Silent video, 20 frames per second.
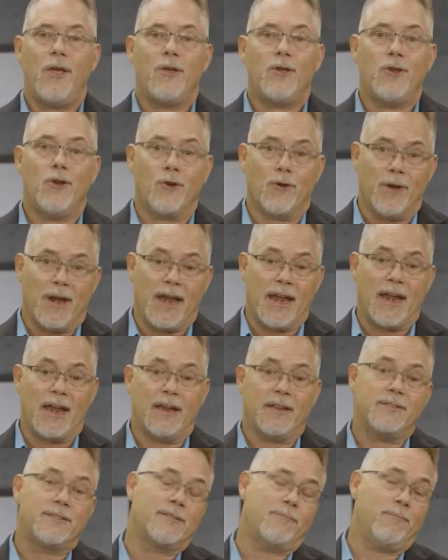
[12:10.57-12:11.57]
your
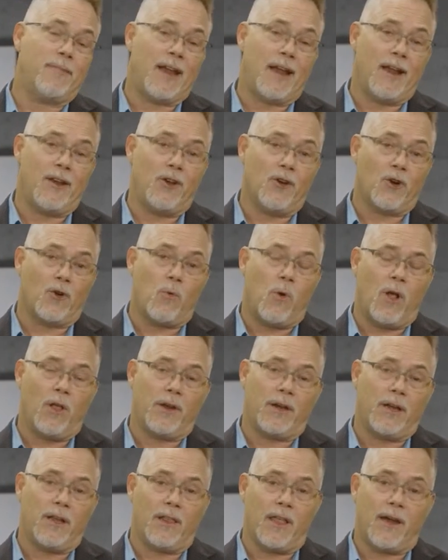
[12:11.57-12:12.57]
needs, and your
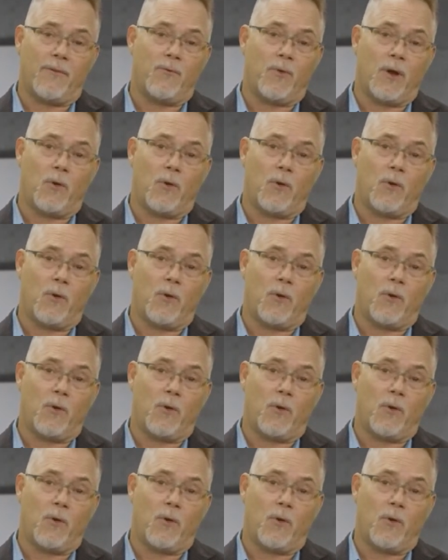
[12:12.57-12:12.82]
quality of life